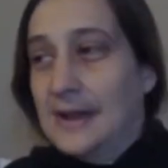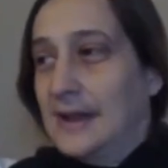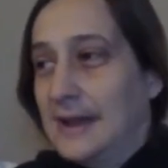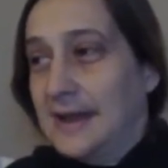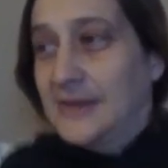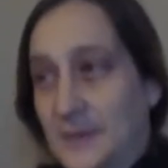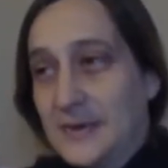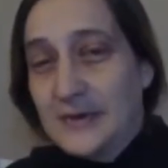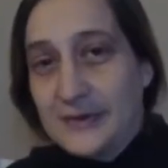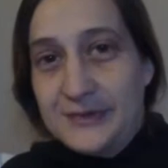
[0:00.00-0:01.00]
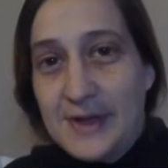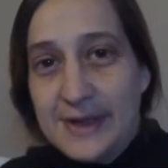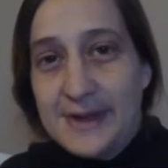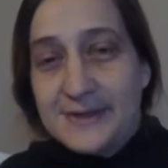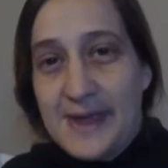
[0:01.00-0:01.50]
is when you're stuck
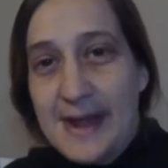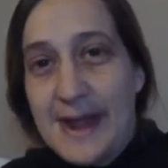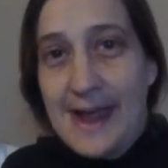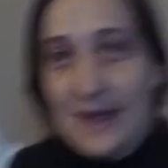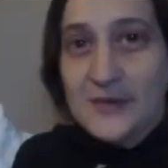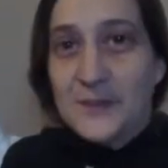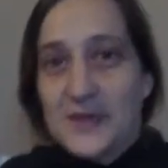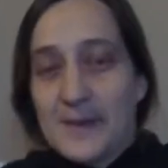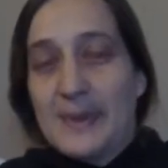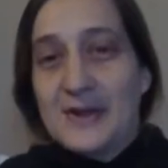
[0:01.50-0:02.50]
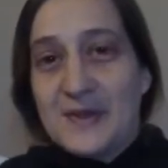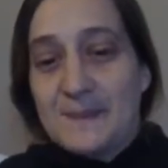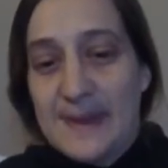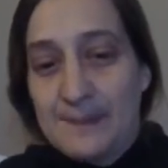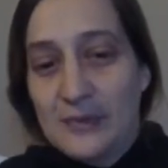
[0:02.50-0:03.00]
inside a house with a bunch of
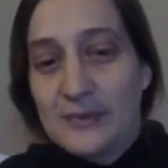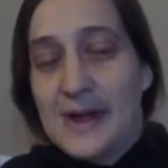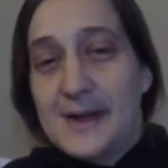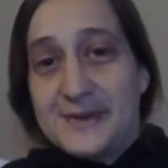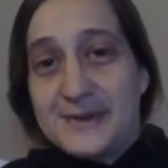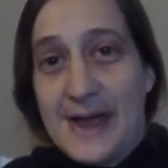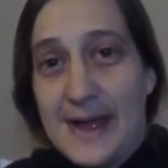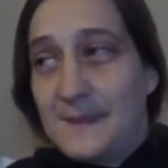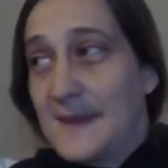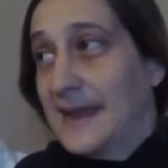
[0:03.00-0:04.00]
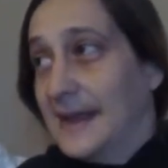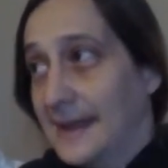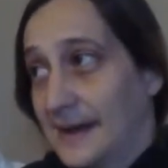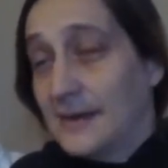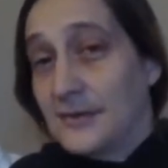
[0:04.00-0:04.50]
people non-stop, they can
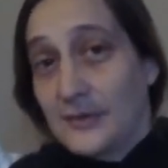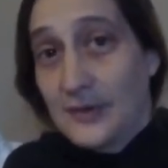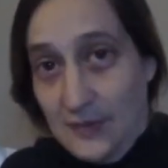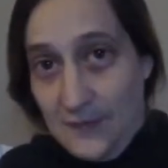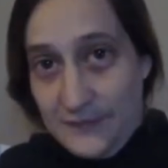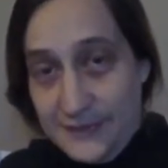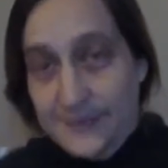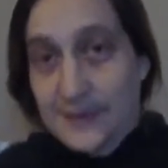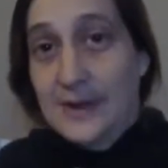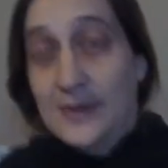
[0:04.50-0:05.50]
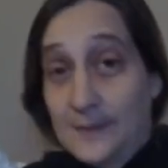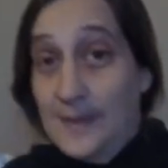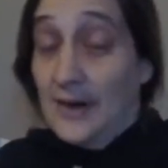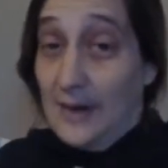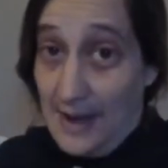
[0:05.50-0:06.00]
get on your nerves, no
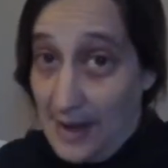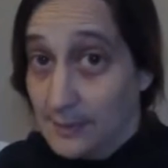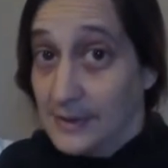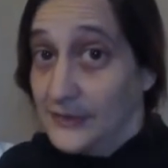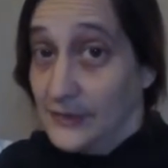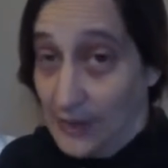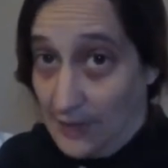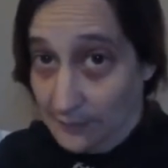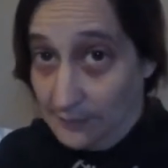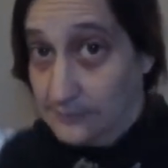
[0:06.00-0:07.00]
matter how much you love them.